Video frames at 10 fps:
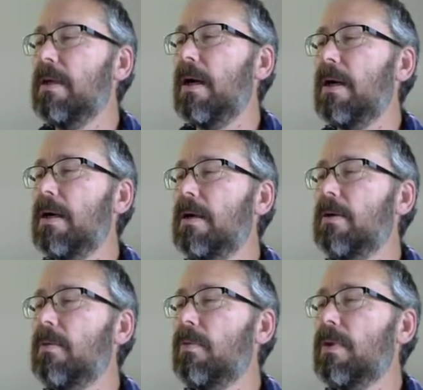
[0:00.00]

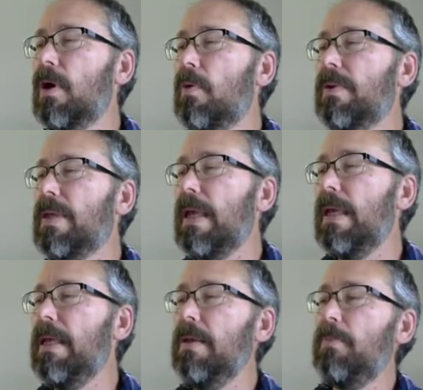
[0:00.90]
we'll go with
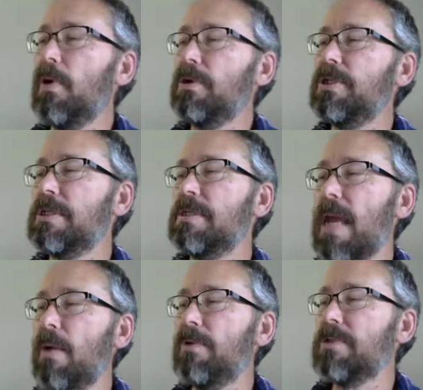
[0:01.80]
any purchase
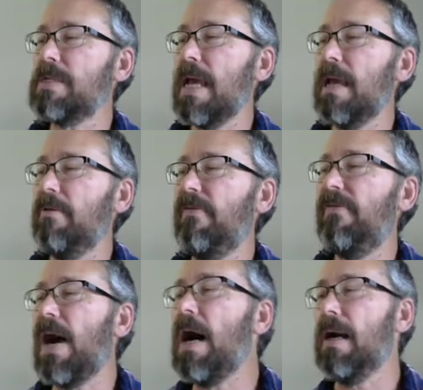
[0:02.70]
and we'll say
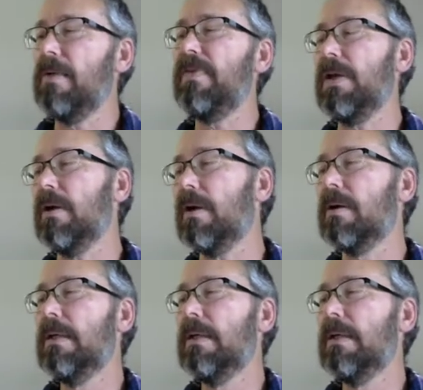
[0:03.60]
5 here.